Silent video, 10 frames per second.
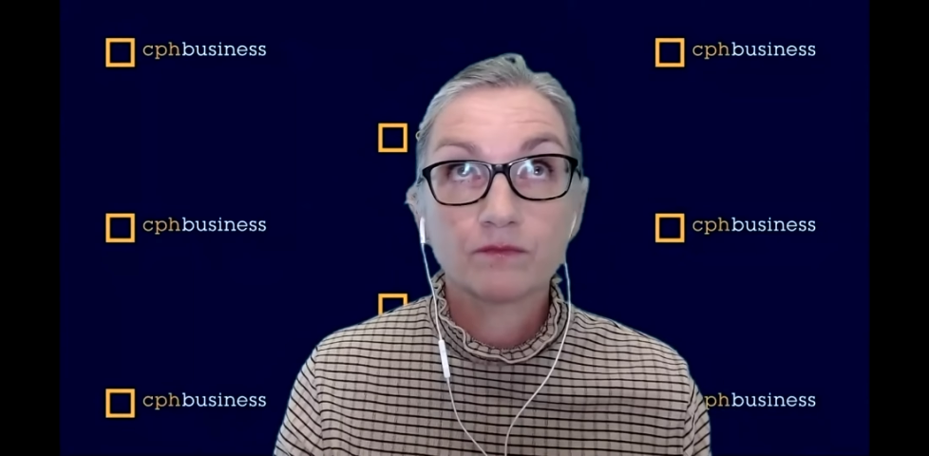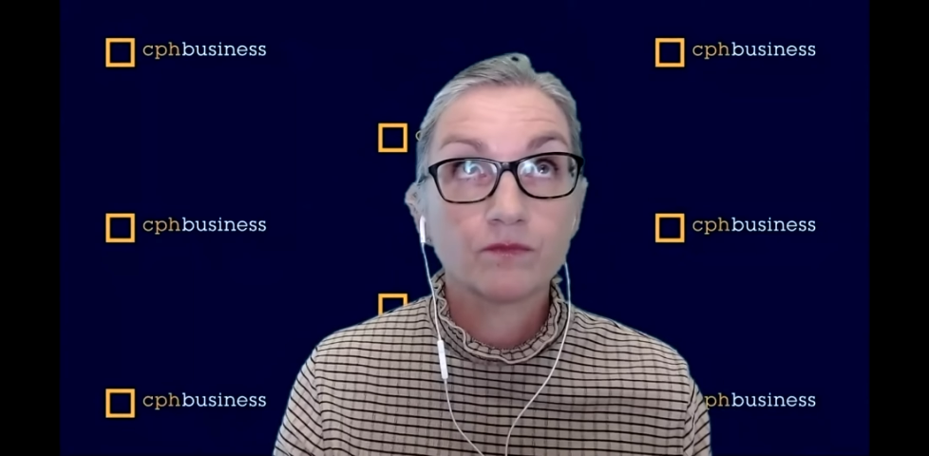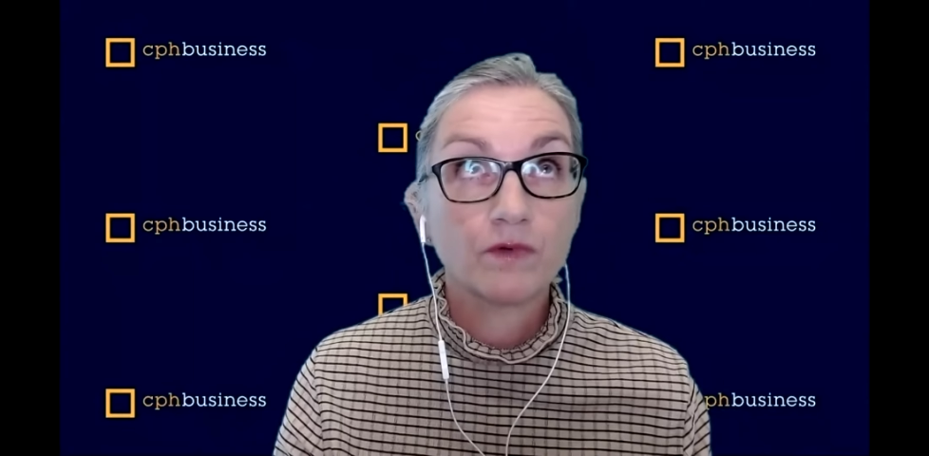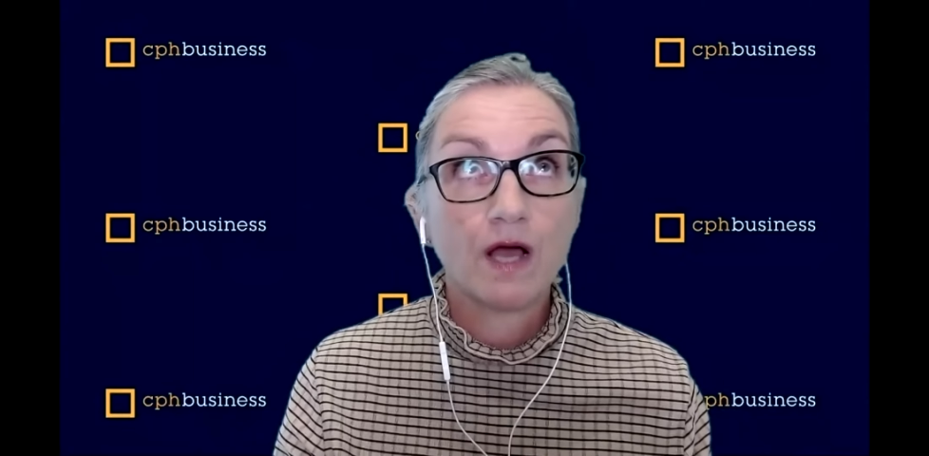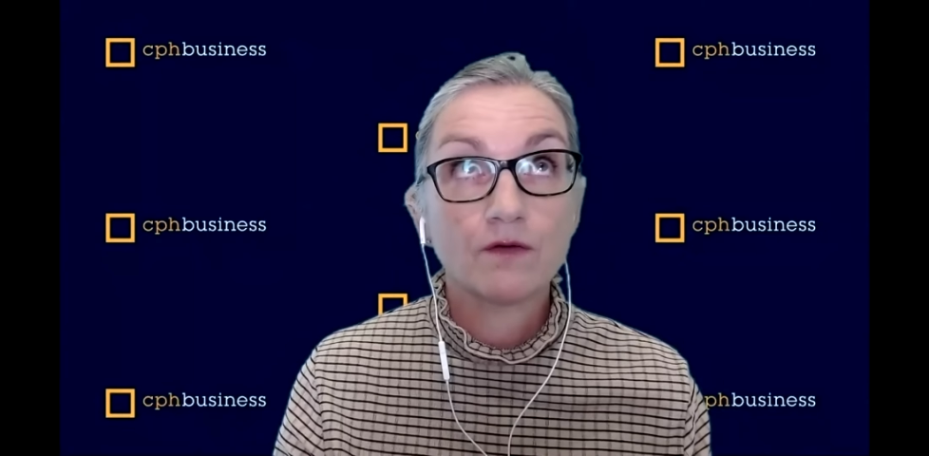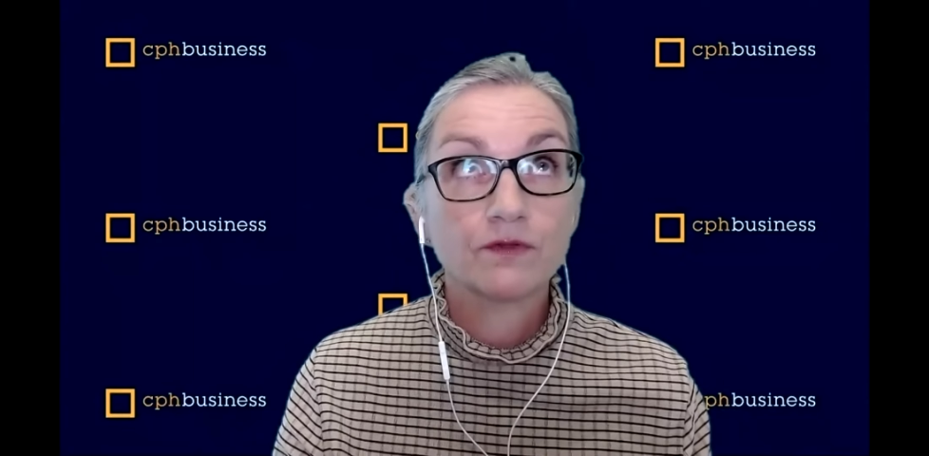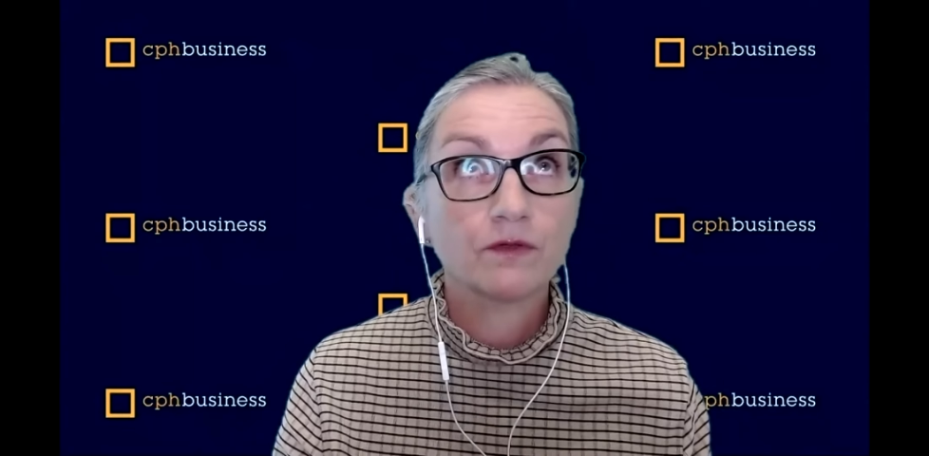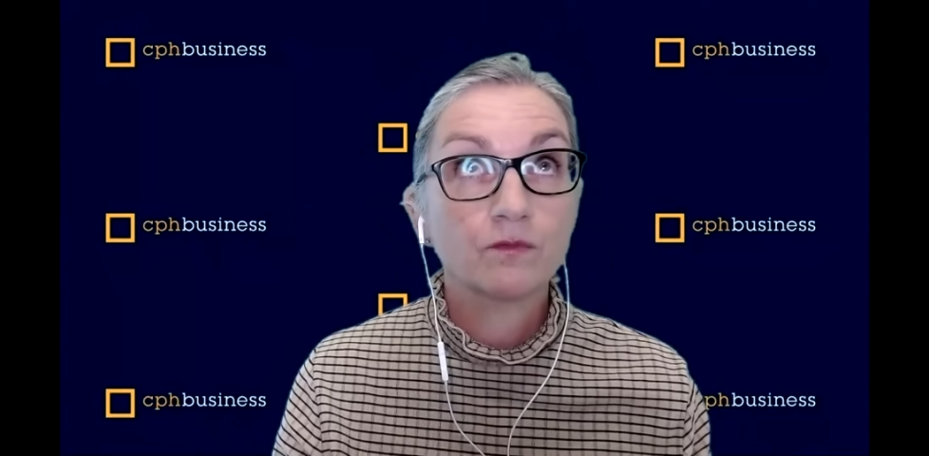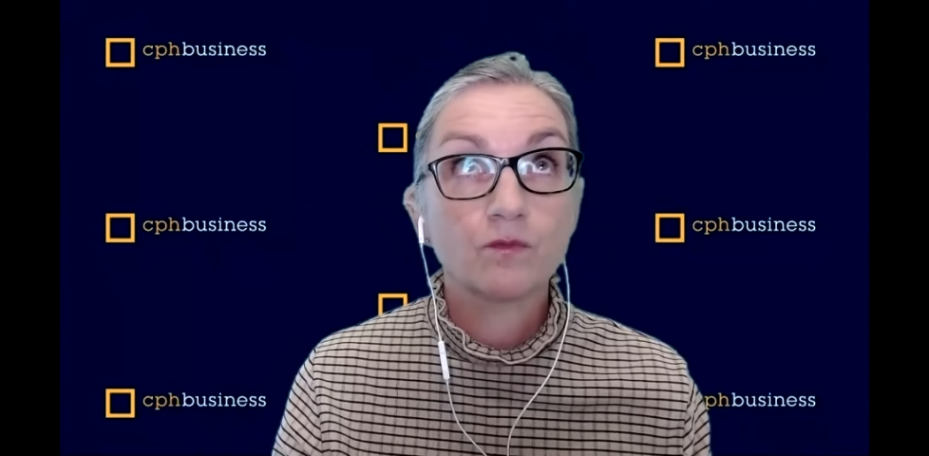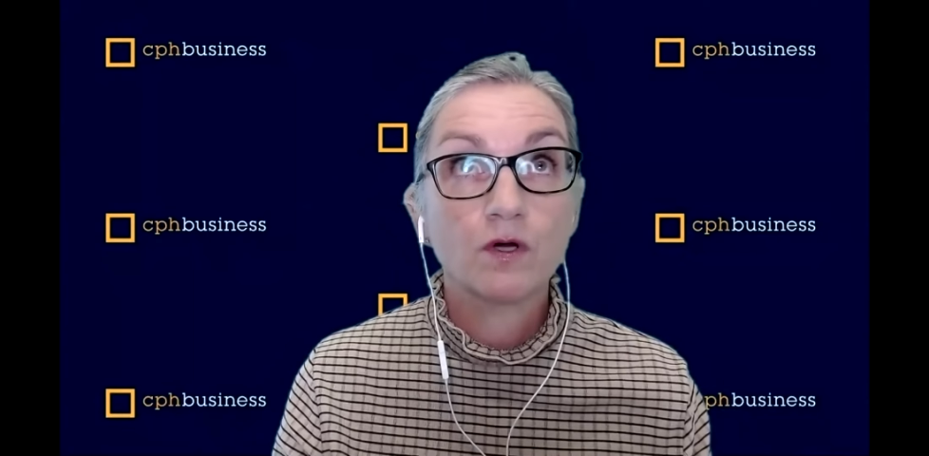after
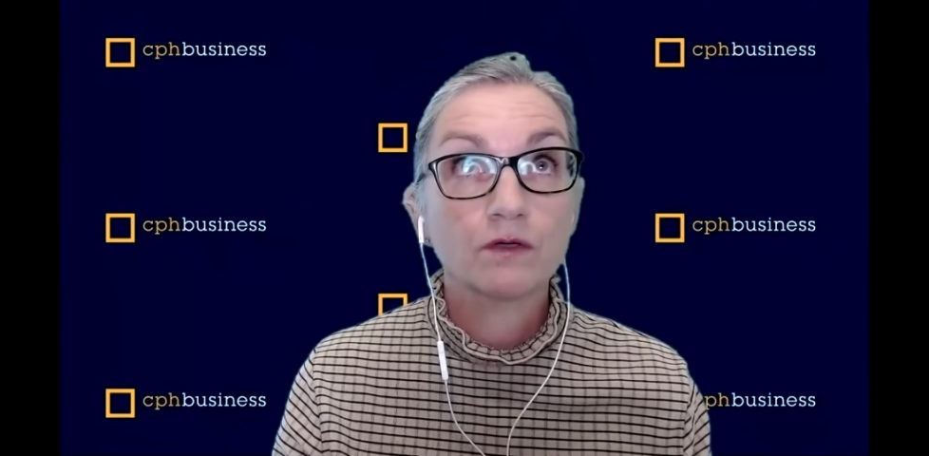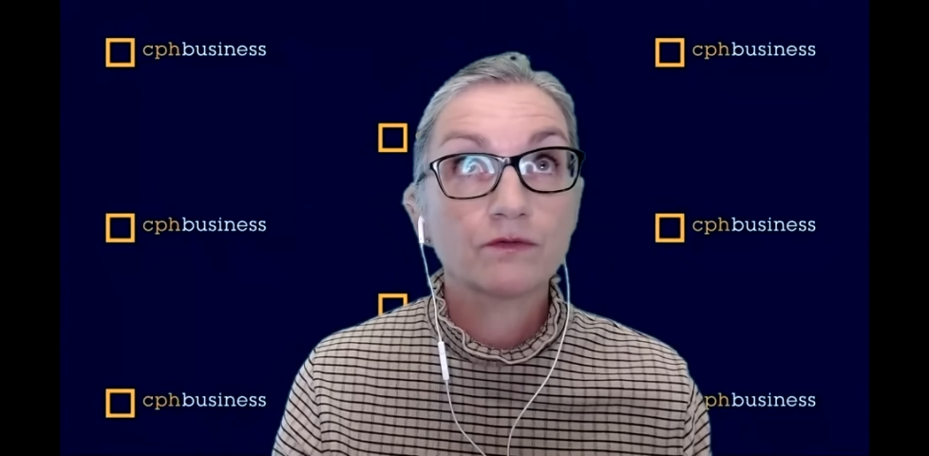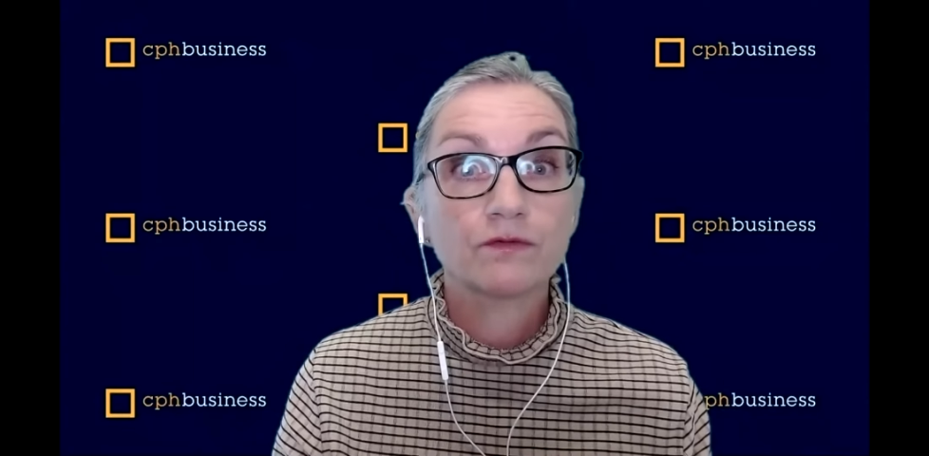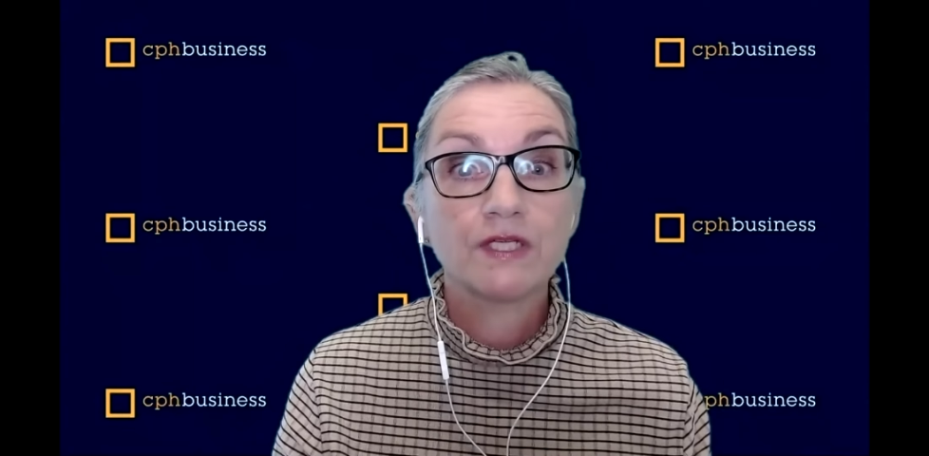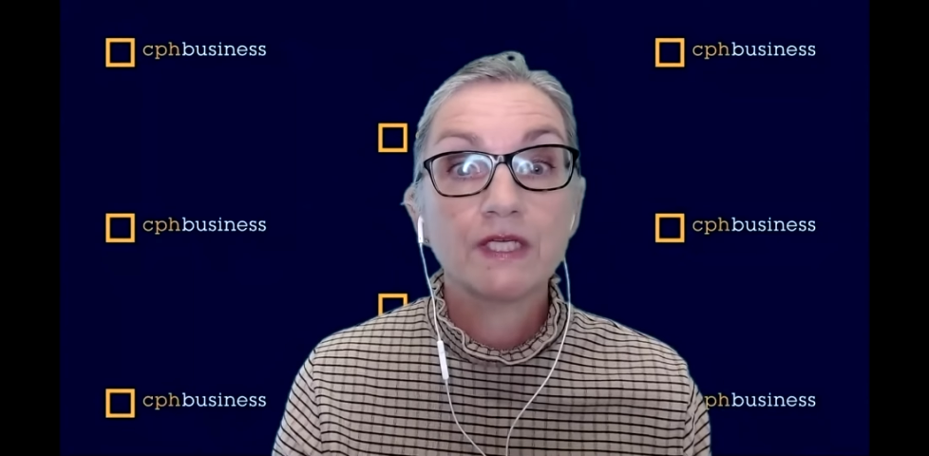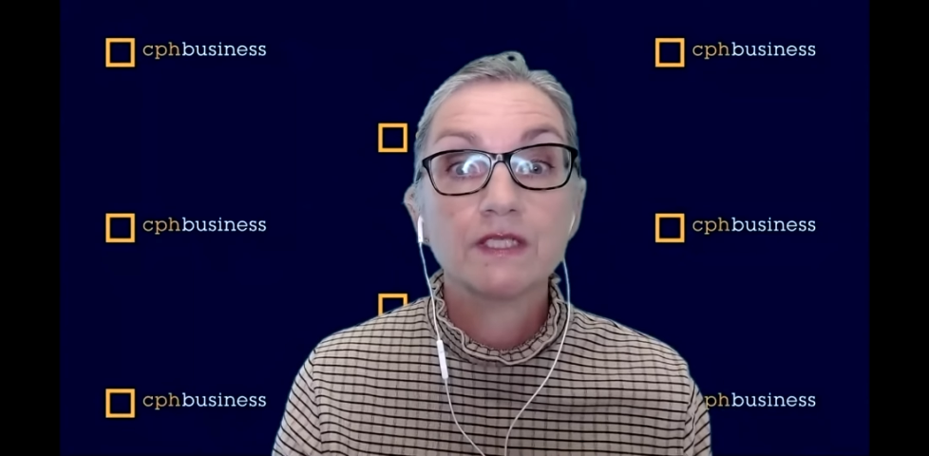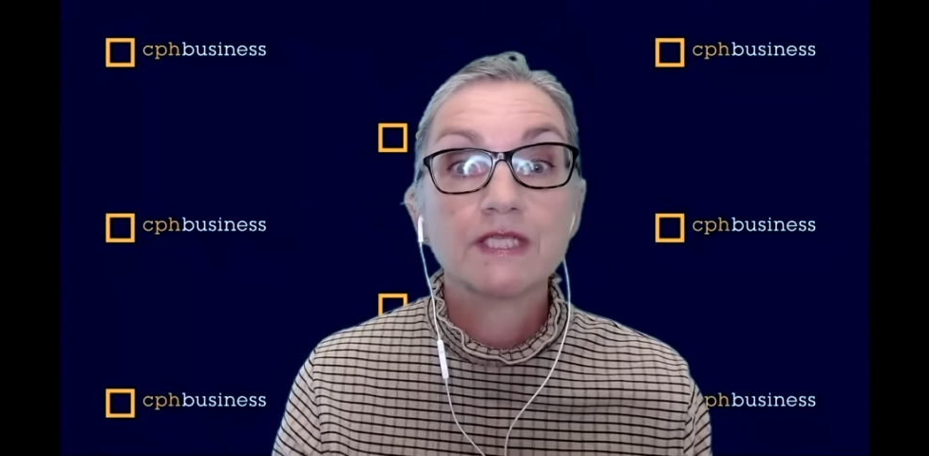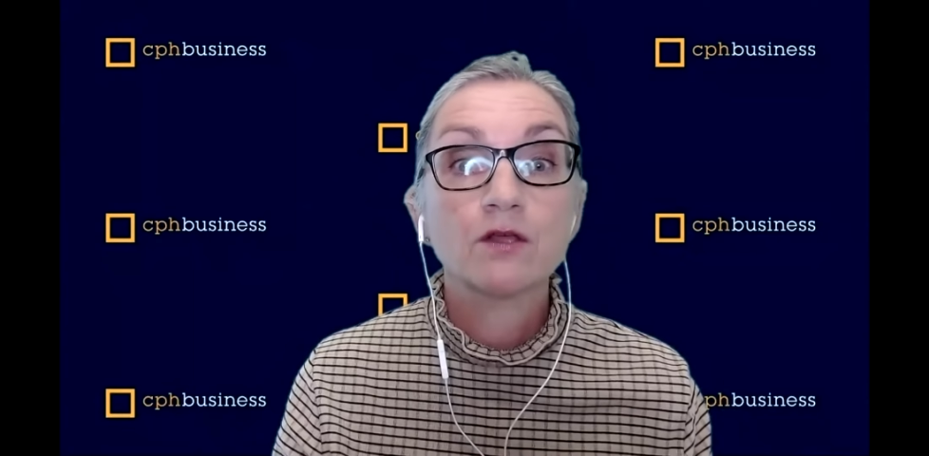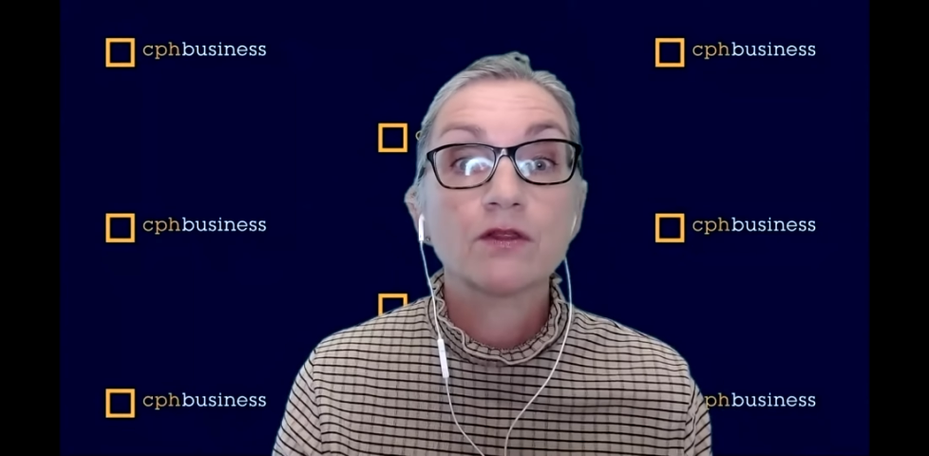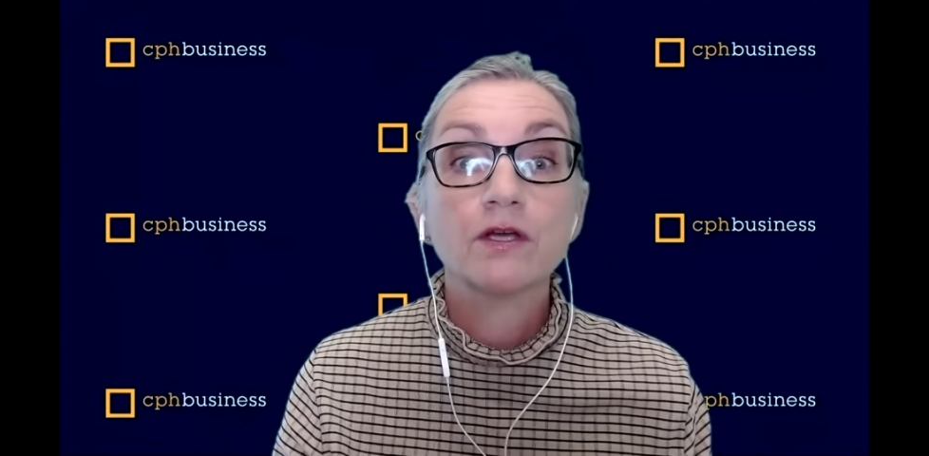what
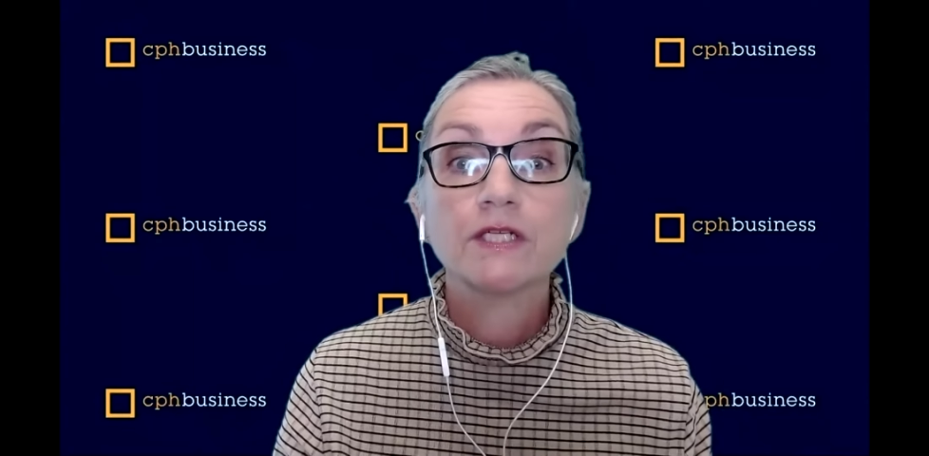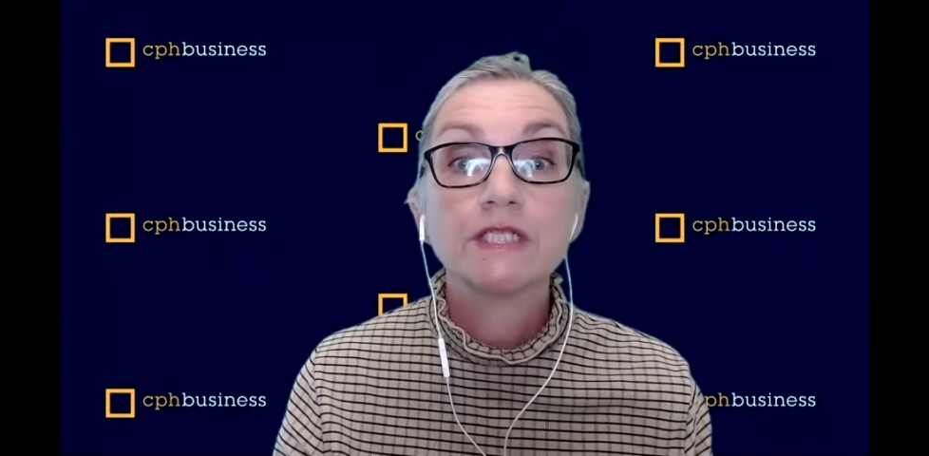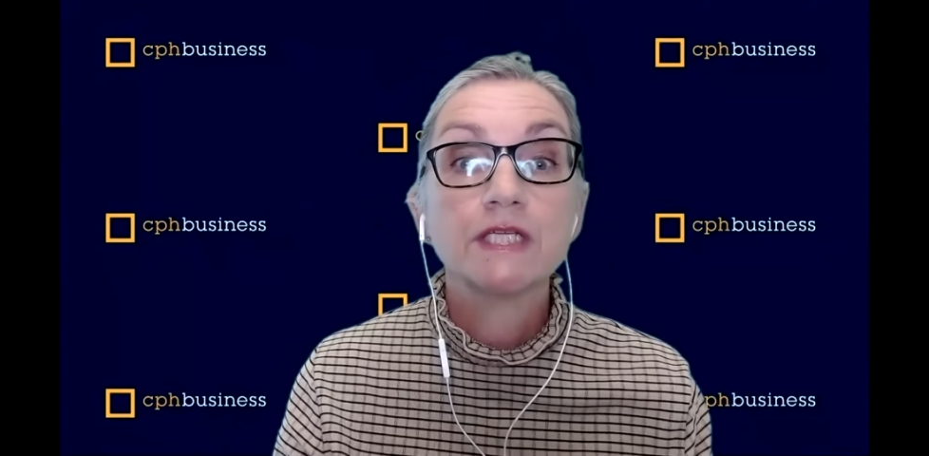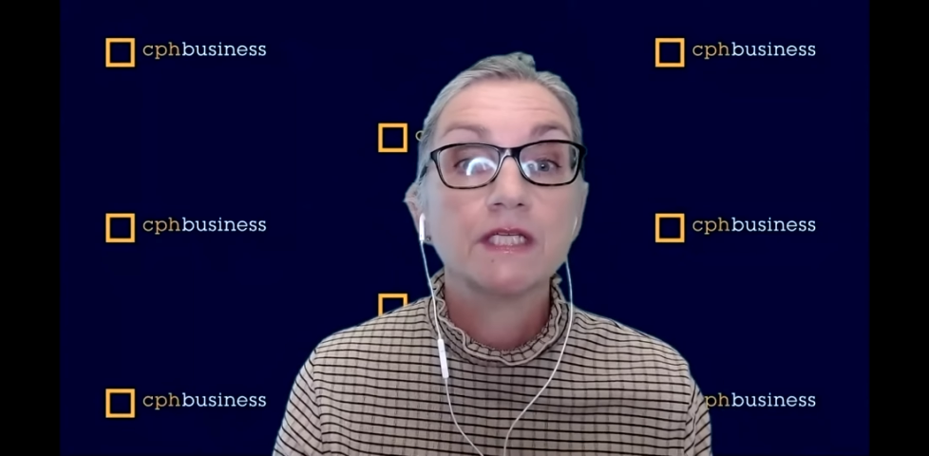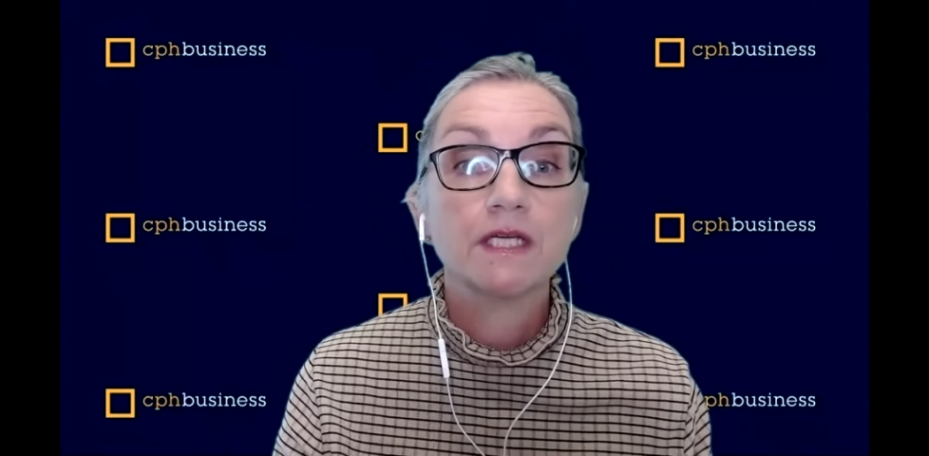13